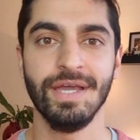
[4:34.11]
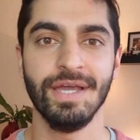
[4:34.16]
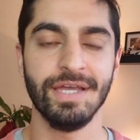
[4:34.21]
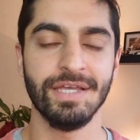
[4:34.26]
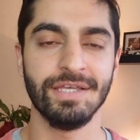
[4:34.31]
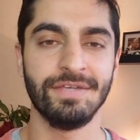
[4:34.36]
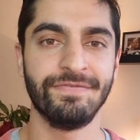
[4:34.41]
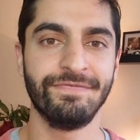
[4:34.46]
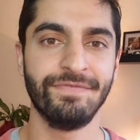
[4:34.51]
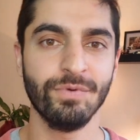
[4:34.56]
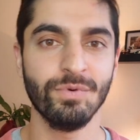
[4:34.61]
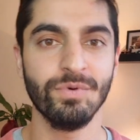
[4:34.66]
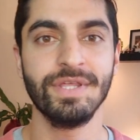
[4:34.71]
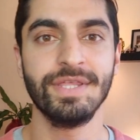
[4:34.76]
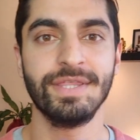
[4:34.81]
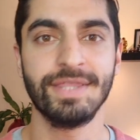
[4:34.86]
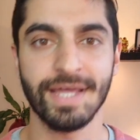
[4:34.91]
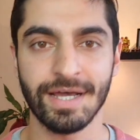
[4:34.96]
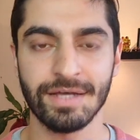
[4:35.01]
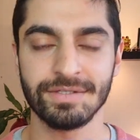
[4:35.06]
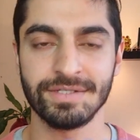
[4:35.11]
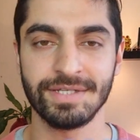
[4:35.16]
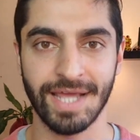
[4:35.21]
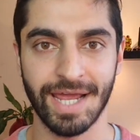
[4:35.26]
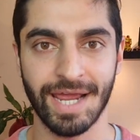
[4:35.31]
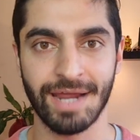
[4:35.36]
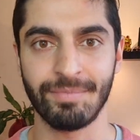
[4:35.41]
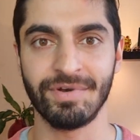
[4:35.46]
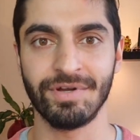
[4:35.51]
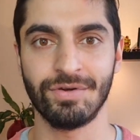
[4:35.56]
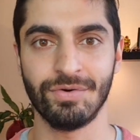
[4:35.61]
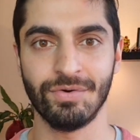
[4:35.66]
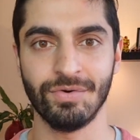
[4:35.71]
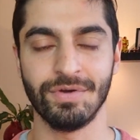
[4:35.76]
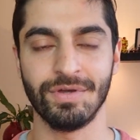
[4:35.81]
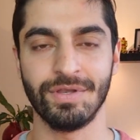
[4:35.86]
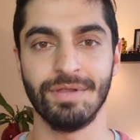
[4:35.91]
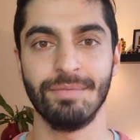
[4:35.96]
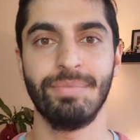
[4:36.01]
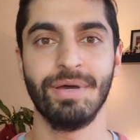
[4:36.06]
is 40,000 Amrit
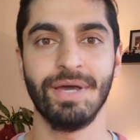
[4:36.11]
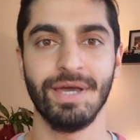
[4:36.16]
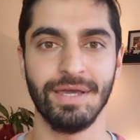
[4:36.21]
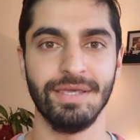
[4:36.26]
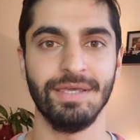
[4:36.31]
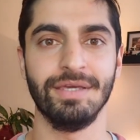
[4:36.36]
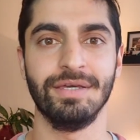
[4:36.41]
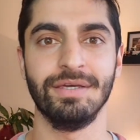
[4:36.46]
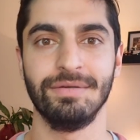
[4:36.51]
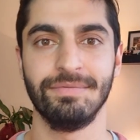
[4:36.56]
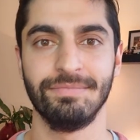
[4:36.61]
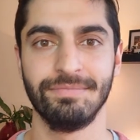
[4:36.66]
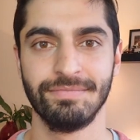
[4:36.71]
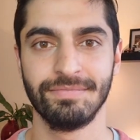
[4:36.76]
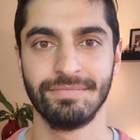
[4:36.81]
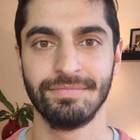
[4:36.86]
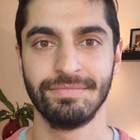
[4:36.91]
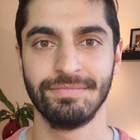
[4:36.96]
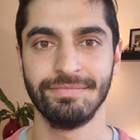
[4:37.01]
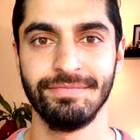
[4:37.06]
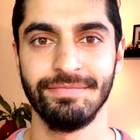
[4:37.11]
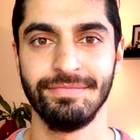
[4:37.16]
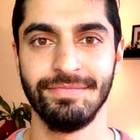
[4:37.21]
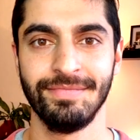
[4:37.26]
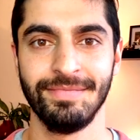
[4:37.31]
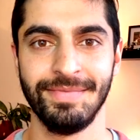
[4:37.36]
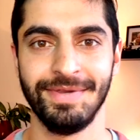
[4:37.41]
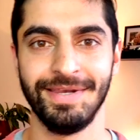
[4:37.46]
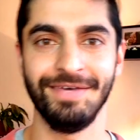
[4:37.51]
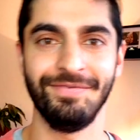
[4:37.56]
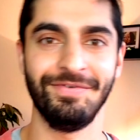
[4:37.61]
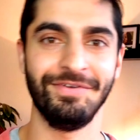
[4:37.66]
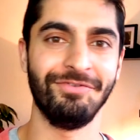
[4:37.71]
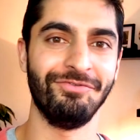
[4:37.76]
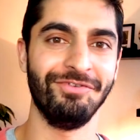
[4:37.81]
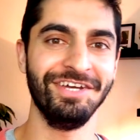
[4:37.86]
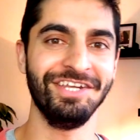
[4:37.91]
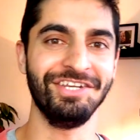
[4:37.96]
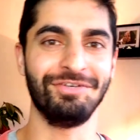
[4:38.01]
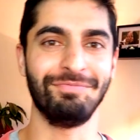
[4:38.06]
coin per year. Living
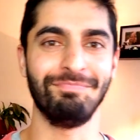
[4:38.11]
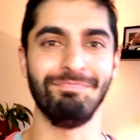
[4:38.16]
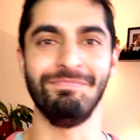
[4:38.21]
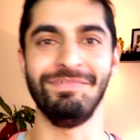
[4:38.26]
rich.